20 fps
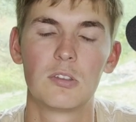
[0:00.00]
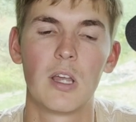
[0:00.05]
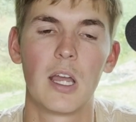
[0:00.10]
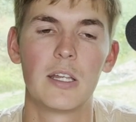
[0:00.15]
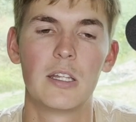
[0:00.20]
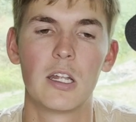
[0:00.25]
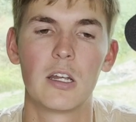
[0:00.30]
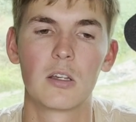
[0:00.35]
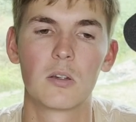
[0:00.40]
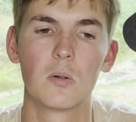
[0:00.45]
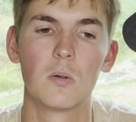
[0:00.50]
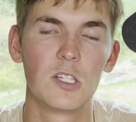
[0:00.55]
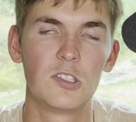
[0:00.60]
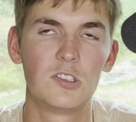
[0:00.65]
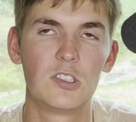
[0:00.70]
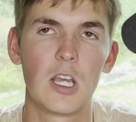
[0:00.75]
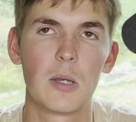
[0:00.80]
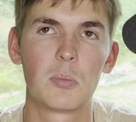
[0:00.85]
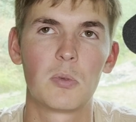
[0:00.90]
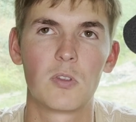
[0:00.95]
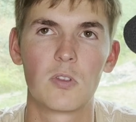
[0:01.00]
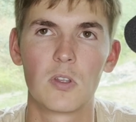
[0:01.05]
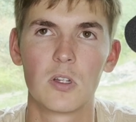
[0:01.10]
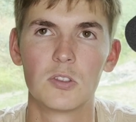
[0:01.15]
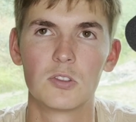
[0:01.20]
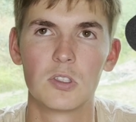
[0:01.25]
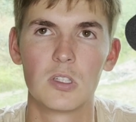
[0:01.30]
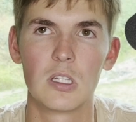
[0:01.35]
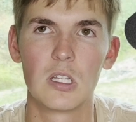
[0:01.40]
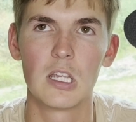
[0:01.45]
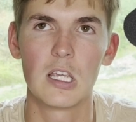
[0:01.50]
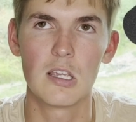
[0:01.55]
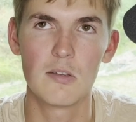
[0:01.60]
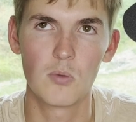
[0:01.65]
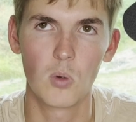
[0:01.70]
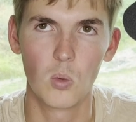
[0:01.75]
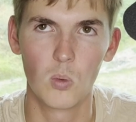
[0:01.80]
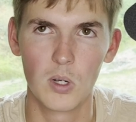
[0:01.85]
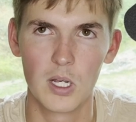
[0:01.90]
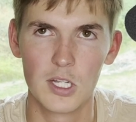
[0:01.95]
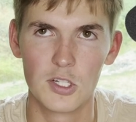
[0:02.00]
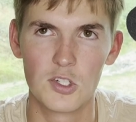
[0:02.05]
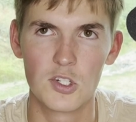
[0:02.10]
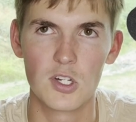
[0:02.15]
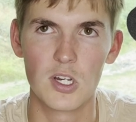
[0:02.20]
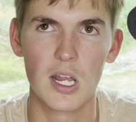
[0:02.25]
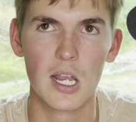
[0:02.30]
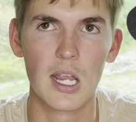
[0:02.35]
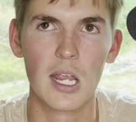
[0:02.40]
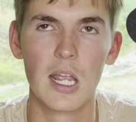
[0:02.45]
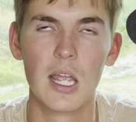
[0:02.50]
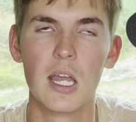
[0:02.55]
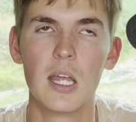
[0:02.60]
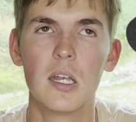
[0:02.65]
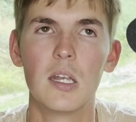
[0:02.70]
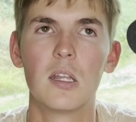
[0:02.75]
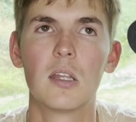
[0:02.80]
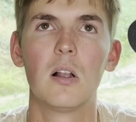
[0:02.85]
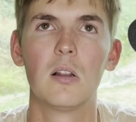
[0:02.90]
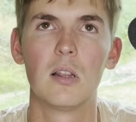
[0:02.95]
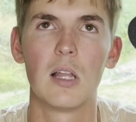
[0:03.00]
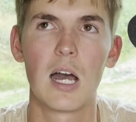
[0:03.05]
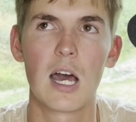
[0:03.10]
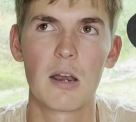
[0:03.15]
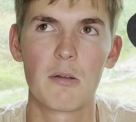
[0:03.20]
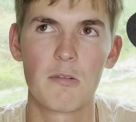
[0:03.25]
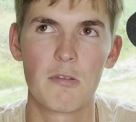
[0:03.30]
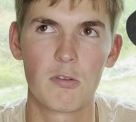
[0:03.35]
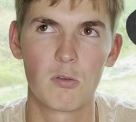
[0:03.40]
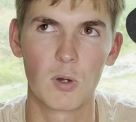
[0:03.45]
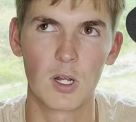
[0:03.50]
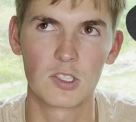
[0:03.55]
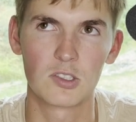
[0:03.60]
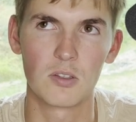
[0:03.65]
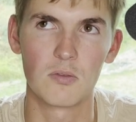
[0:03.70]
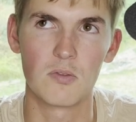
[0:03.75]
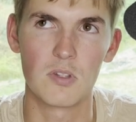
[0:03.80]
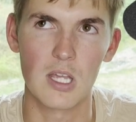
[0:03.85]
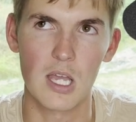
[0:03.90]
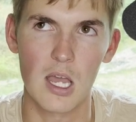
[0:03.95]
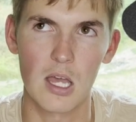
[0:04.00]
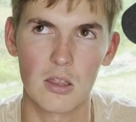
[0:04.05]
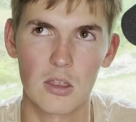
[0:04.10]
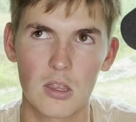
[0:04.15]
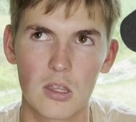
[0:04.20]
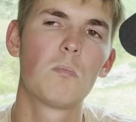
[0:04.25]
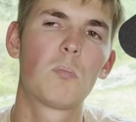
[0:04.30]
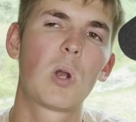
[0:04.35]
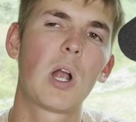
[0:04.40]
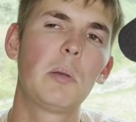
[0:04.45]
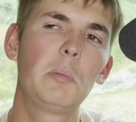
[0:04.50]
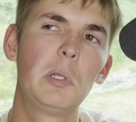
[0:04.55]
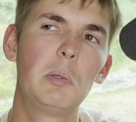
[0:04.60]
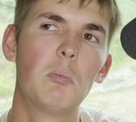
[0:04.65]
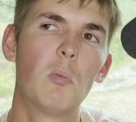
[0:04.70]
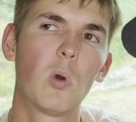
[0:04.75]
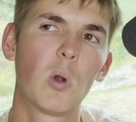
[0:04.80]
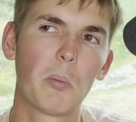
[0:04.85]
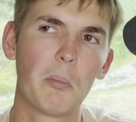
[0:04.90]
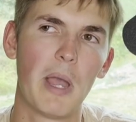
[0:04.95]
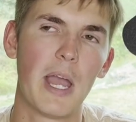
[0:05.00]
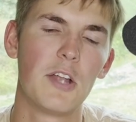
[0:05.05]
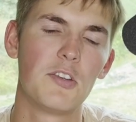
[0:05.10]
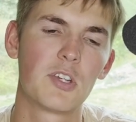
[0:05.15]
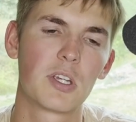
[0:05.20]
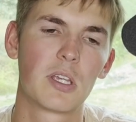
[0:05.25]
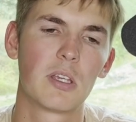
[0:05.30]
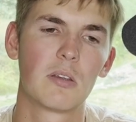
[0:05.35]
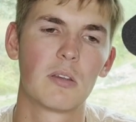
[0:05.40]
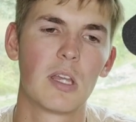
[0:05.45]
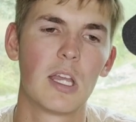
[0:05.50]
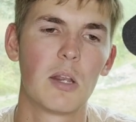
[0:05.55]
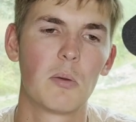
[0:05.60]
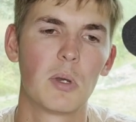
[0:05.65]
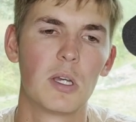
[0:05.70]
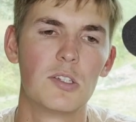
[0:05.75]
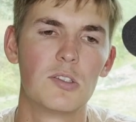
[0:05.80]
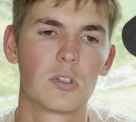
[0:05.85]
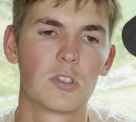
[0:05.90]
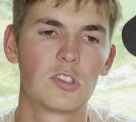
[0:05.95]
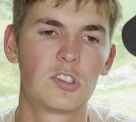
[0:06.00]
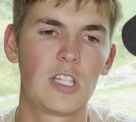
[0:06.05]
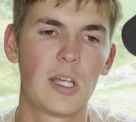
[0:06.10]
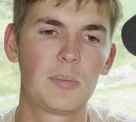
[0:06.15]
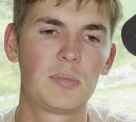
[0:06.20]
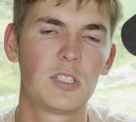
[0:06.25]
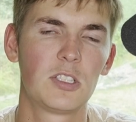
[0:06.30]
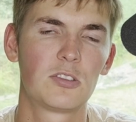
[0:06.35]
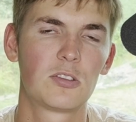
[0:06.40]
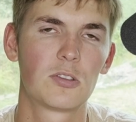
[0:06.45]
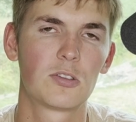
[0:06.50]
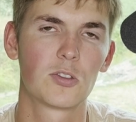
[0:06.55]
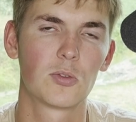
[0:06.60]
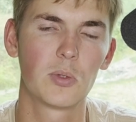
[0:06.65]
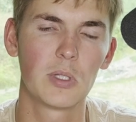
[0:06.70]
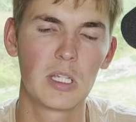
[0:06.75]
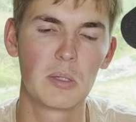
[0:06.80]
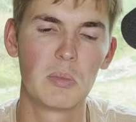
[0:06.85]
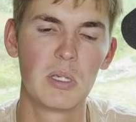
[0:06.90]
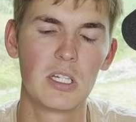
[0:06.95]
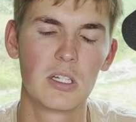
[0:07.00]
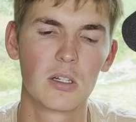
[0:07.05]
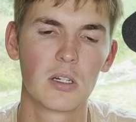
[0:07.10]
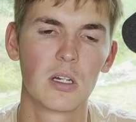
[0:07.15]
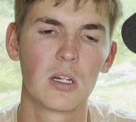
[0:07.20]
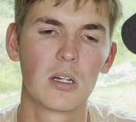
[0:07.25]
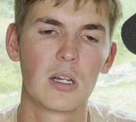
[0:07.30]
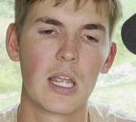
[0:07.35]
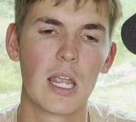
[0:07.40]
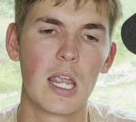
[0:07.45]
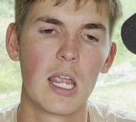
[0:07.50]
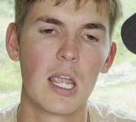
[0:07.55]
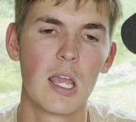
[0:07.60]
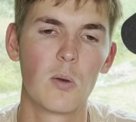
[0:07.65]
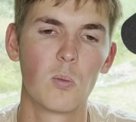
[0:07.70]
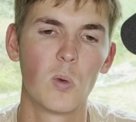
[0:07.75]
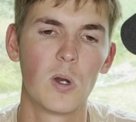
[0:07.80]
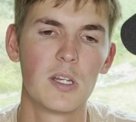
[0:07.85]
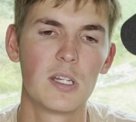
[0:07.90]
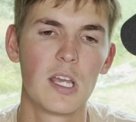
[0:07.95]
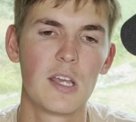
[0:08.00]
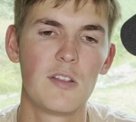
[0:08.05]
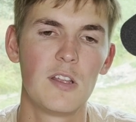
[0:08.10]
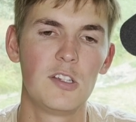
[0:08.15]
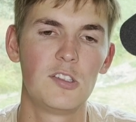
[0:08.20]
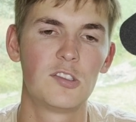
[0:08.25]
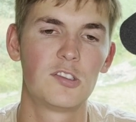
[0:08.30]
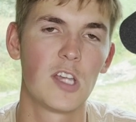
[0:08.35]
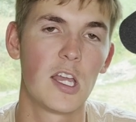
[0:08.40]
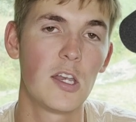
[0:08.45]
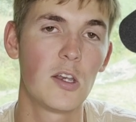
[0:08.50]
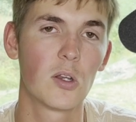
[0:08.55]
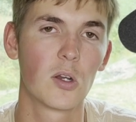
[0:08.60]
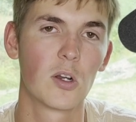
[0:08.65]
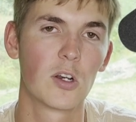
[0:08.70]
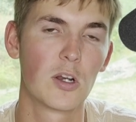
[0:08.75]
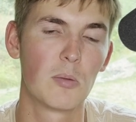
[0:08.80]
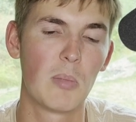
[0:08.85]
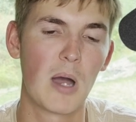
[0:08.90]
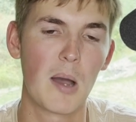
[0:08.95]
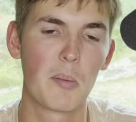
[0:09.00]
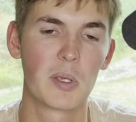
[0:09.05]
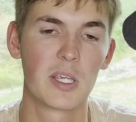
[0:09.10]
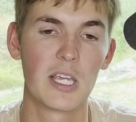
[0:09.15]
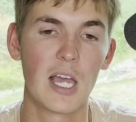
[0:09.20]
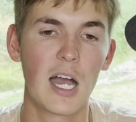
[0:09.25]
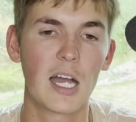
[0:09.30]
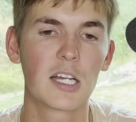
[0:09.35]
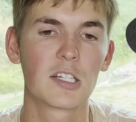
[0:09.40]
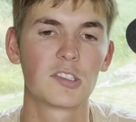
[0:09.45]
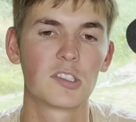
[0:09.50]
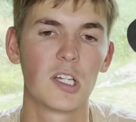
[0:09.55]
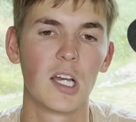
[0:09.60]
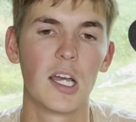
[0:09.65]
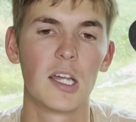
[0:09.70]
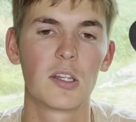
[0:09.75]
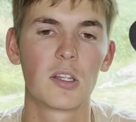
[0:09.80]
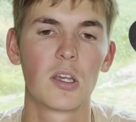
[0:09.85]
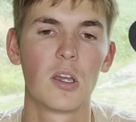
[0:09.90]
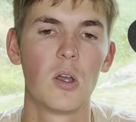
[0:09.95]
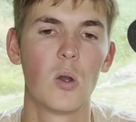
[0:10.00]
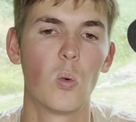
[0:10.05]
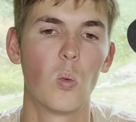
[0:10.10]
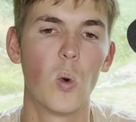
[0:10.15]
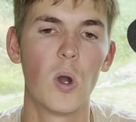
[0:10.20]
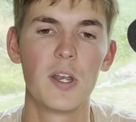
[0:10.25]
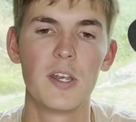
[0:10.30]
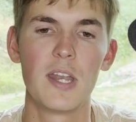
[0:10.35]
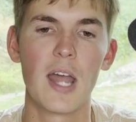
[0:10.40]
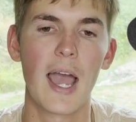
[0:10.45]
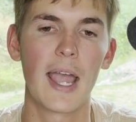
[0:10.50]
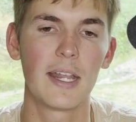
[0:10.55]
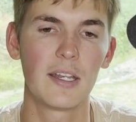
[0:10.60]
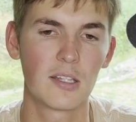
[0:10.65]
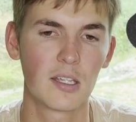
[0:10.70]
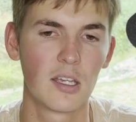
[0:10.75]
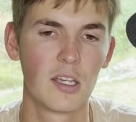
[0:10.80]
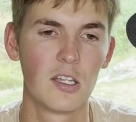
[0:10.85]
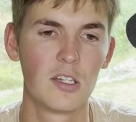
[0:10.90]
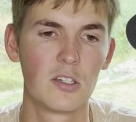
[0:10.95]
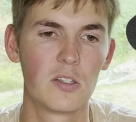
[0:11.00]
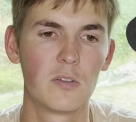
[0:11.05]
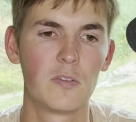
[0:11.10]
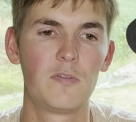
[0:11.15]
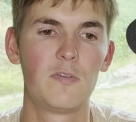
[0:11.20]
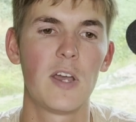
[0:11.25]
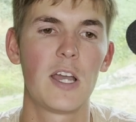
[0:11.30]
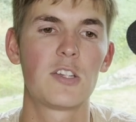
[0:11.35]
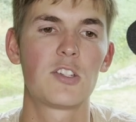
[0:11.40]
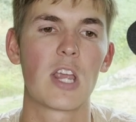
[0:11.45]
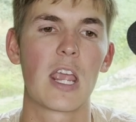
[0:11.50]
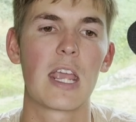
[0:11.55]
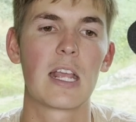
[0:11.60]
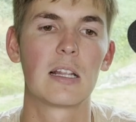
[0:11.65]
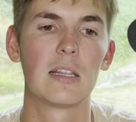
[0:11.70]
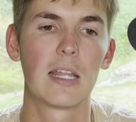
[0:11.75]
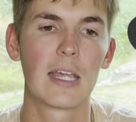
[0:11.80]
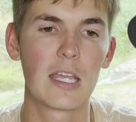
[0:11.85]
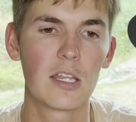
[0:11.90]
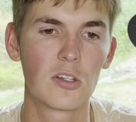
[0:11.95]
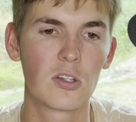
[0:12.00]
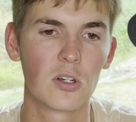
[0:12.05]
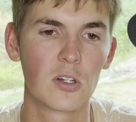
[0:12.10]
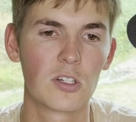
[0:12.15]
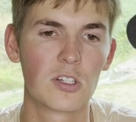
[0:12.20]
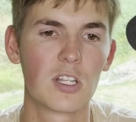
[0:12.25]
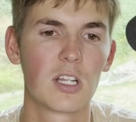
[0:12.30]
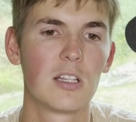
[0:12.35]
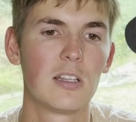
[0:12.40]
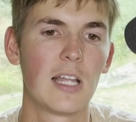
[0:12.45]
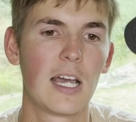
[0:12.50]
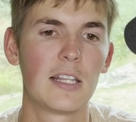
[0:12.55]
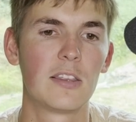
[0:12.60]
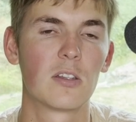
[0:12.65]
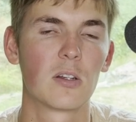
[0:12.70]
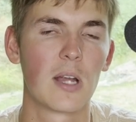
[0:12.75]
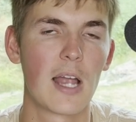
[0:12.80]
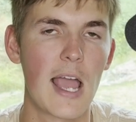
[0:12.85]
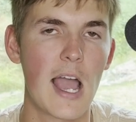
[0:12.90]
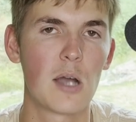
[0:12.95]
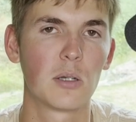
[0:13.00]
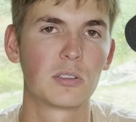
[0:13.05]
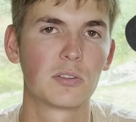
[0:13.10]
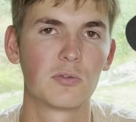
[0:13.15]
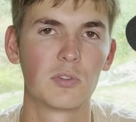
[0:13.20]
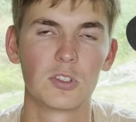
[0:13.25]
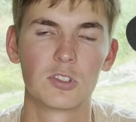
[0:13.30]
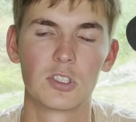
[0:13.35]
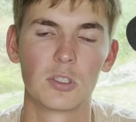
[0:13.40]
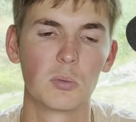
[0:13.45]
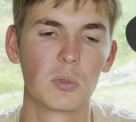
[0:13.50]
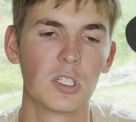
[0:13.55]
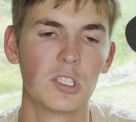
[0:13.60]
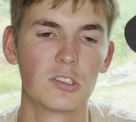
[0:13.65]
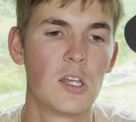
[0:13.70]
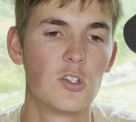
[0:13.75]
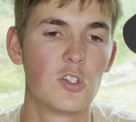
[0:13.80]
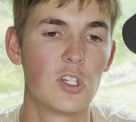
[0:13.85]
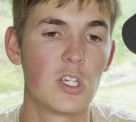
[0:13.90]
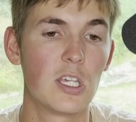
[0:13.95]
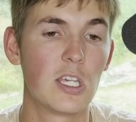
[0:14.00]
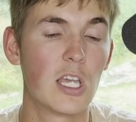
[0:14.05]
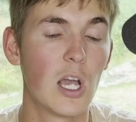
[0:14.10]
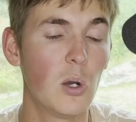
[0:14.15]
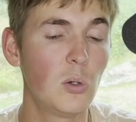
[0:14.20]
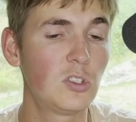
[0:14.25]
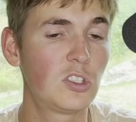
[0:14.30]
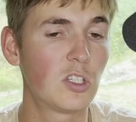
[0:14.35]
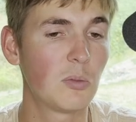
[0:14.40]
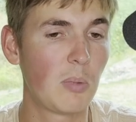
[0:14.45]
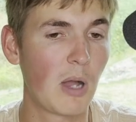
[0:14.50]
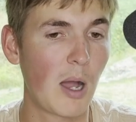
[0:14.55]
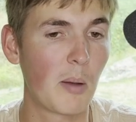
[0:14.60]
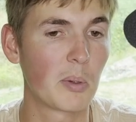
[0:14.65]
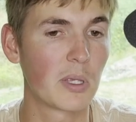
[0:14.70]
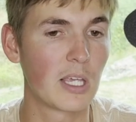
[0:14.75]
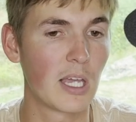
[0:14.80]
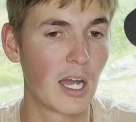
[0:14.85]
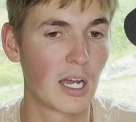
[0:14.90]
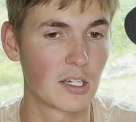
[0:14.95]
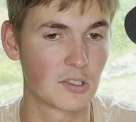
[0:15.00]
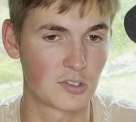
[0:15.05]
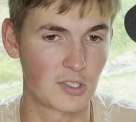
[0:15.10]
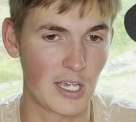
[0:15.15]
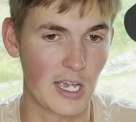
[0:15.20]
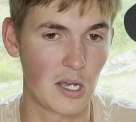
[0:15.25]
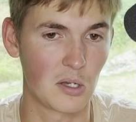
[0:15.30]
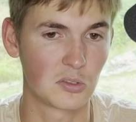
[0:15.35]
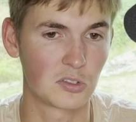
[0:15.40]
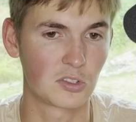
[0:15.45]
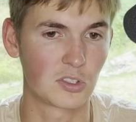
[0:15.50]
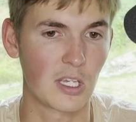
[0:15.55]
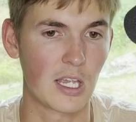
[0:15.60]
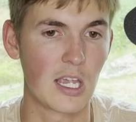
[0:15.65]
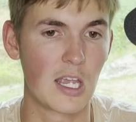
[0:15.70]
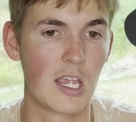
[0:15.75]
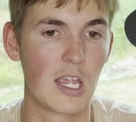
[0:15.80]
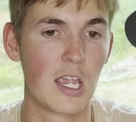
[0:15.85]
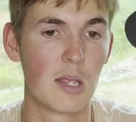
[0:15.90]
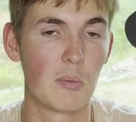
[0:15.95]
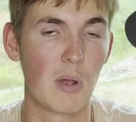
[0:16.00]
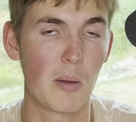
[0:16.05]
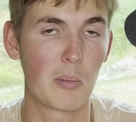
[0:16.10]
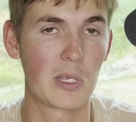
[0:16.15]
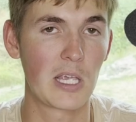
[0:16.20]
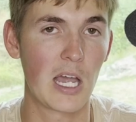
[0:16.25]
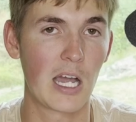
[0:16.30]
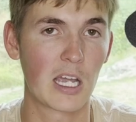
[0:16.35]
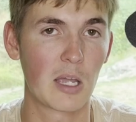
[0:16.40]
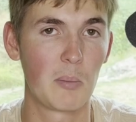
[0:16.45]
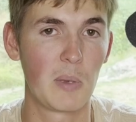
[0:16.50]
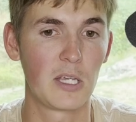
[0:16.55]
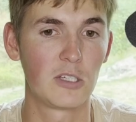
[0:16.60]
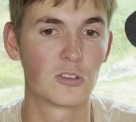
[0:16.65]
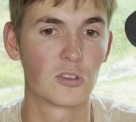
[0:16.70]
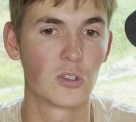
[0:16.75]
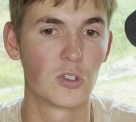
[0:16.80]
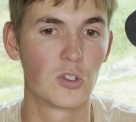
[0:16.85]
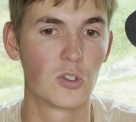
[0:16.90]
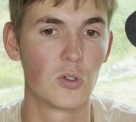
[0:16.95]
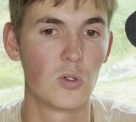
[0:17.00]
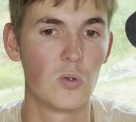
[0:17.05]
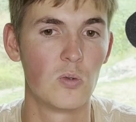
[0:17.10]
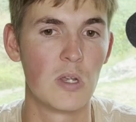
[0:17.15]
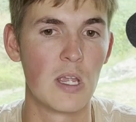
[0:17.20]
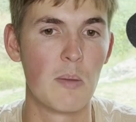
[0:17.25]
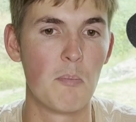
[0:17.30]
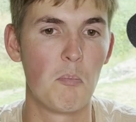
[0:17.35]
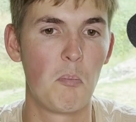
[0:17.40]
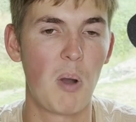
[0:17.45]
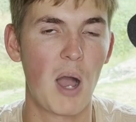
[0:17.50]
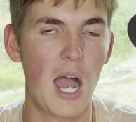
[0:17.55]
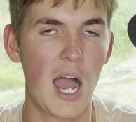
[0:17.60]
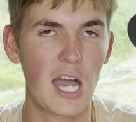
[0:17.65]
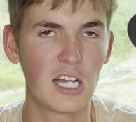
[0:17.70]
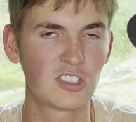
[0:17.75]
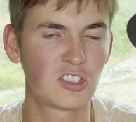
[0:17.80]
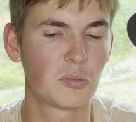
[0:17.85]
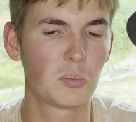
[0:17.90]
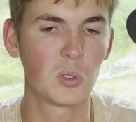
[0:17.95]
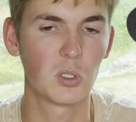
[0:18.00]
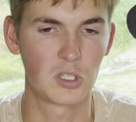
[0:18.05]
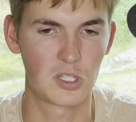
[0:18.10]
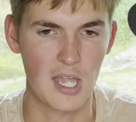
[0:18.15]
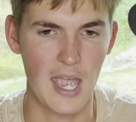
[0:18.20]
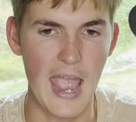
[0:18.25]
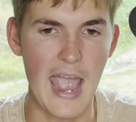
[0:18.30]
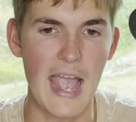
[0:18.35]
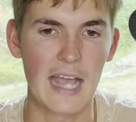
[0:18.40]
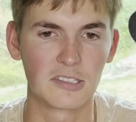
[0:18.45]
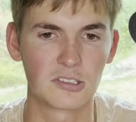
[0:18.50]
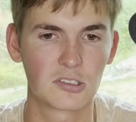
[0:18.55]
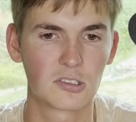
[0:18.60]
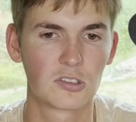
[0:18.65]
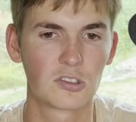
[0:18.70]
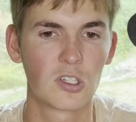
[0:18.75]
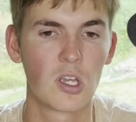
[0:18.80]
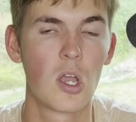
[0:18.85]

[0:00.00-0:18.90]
identical, except there's an evil witch and a lot of threats of death, probably more magic Anyways, the stepsisters are really mean to her, and one day they send her to Baba Yaga's hut one night to fetch a lantern to light their house for some reason. She goes to Baba Yaga's house, and Baba Yaga makes her do impossible tasks